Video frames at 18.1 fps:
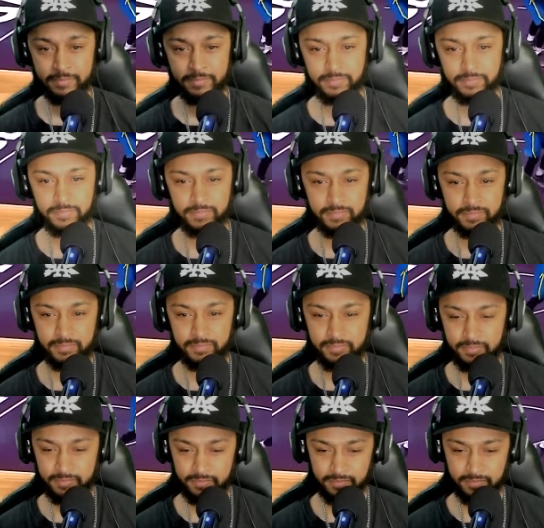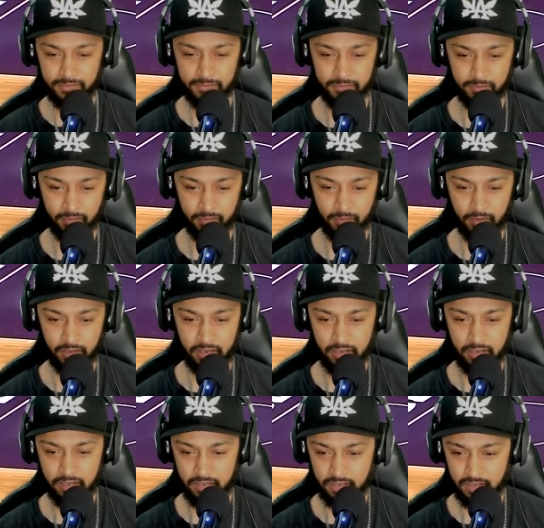
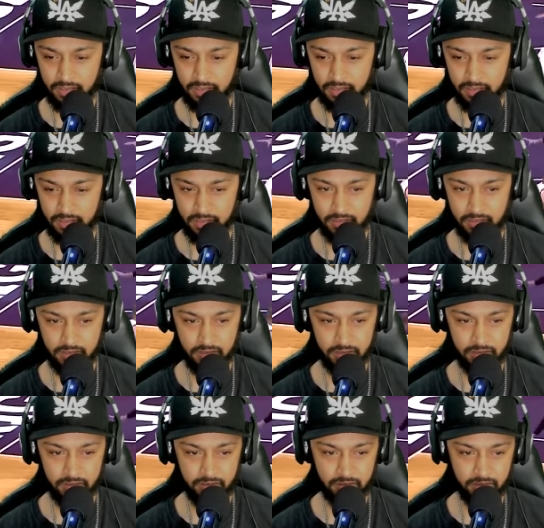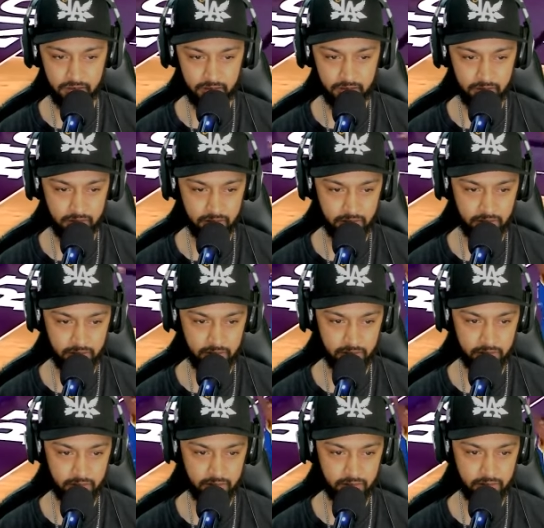
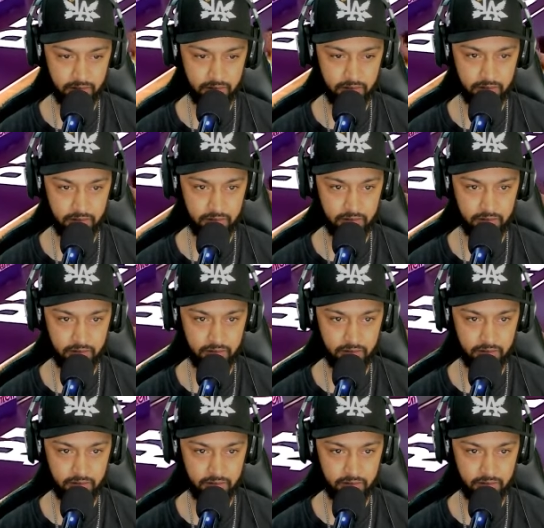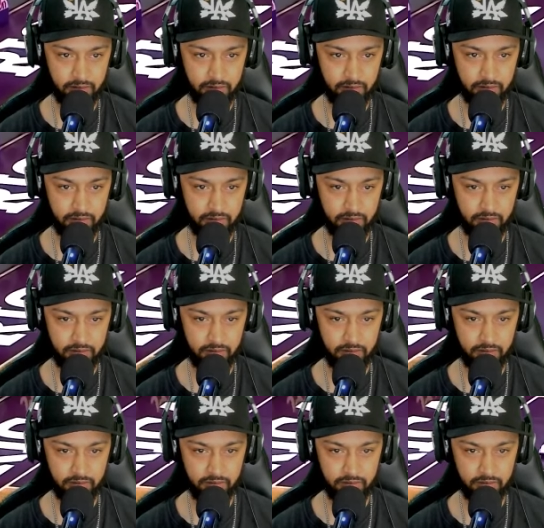
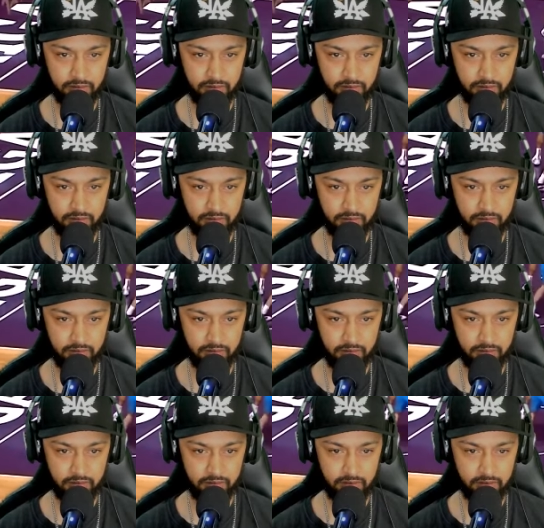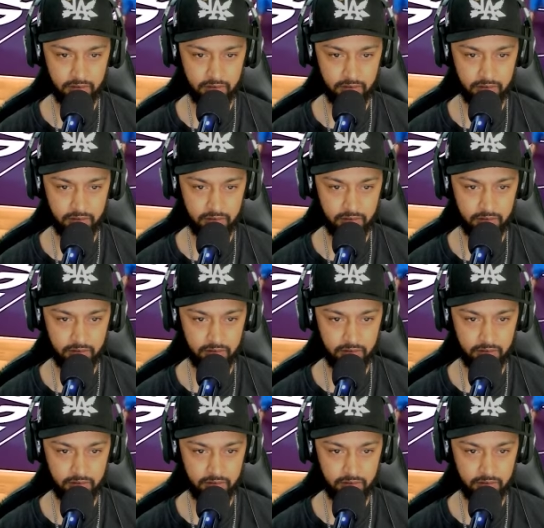(silence)